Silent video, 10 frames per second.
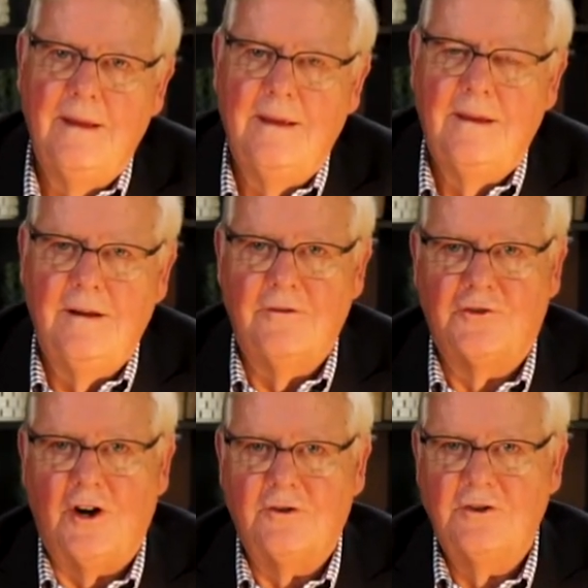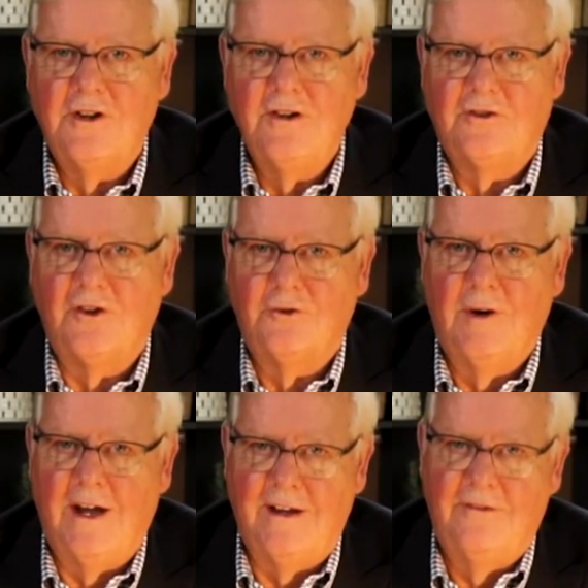You know, Socrates is
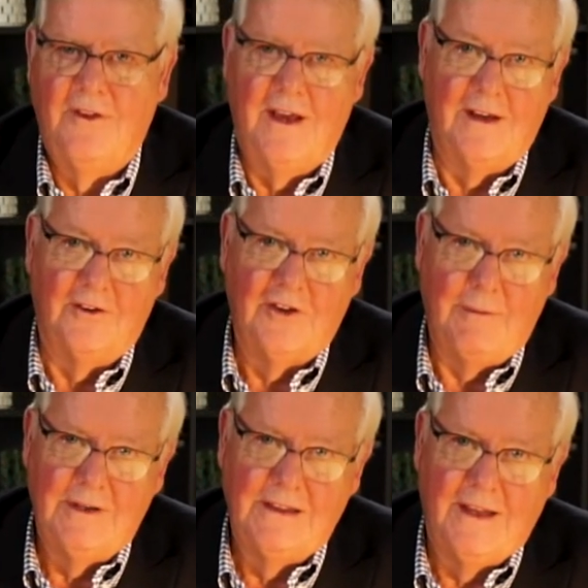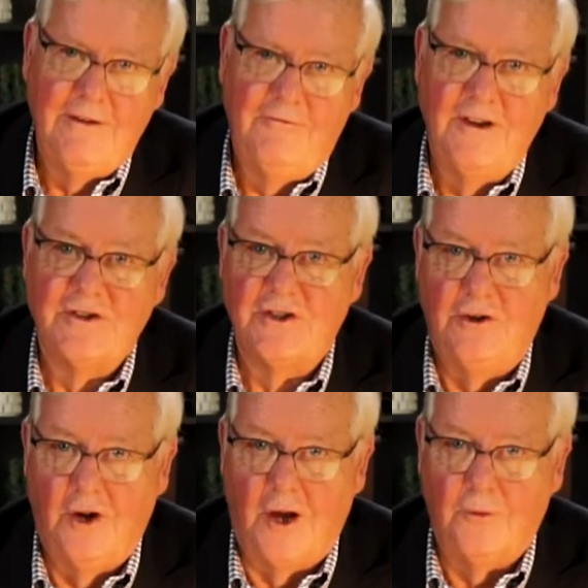right. The unexamined life is
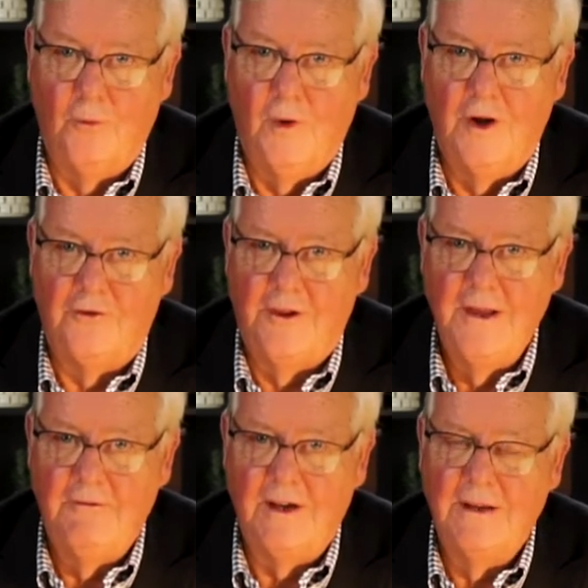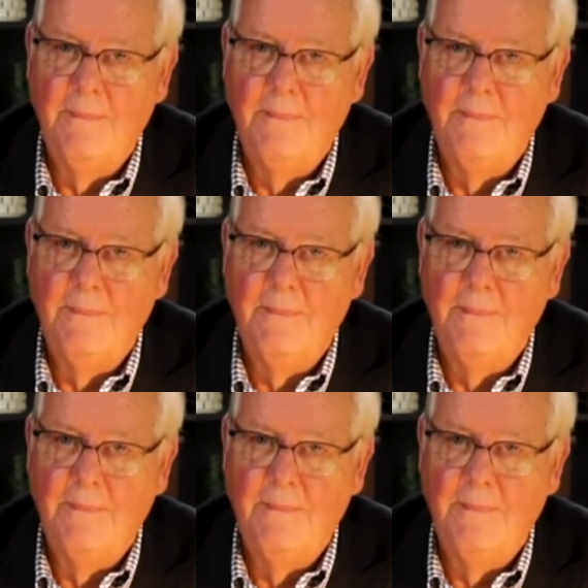not worth living.